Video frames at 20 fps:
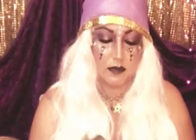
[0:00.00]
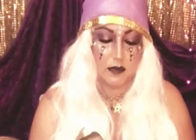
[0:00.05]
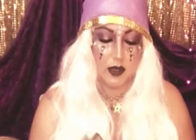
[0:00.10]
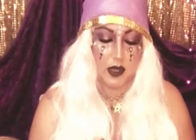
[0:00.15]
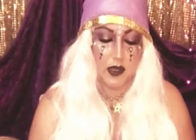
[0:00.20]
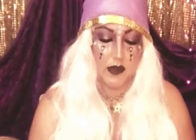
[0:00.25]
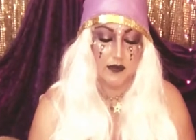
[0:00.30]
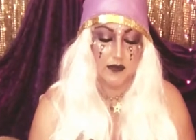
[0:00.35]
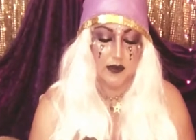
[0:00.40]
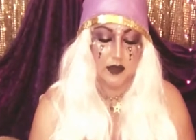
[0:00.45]

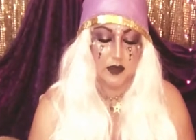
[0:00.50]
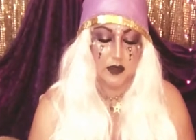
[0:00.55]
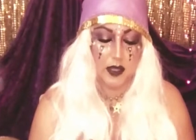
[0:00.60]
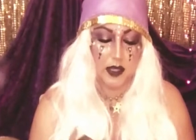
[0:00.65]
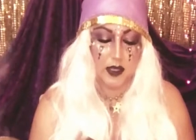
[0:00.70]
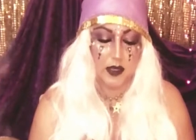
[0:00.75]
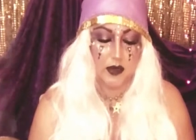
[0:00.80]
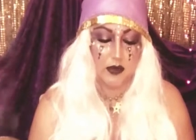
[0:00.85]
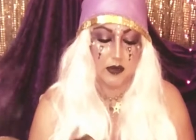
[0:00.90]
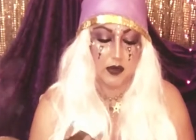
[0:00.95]
I feel
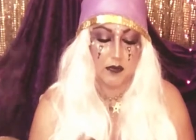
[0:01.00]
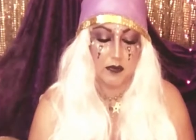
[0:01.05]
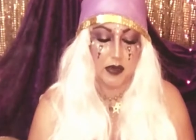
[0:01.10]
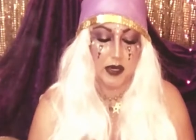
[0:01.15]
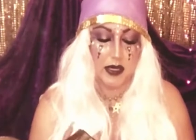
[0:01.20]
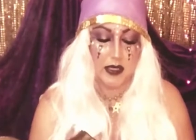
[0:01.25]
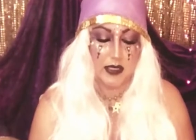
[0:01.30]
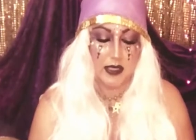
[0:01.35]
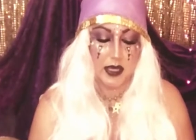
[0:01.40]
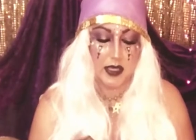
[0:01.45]
like you are
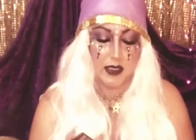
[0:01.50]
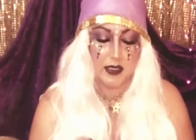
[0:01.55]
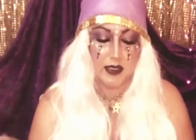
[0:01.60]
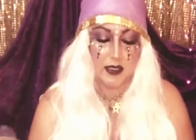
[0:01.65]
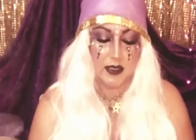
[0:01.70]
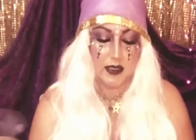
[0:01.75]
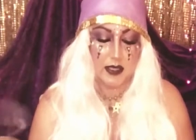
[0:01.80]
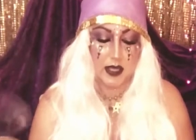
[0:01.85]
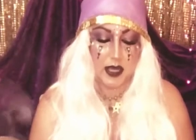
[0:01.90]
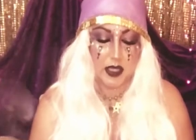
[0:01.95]
being
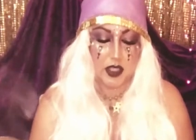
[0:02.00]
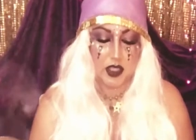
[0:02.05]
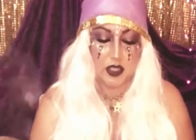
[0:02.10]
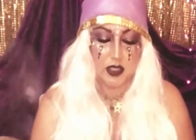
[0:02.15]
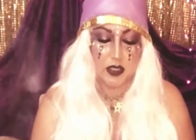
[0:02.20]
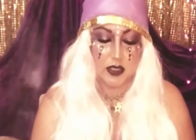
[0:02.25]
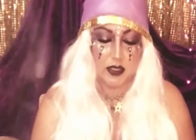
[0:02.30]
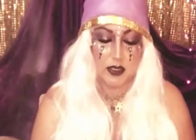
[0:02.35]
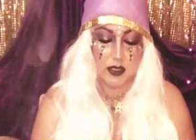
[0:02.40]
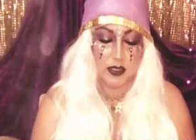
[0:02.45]
tested,
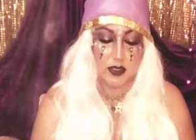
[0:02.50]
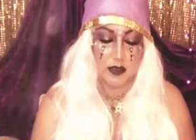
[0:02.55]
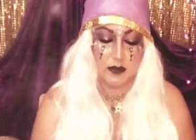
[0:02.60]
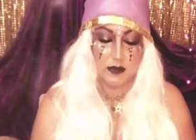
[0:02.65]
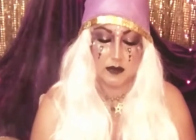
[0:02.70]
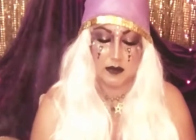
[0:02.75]
Sagittarius.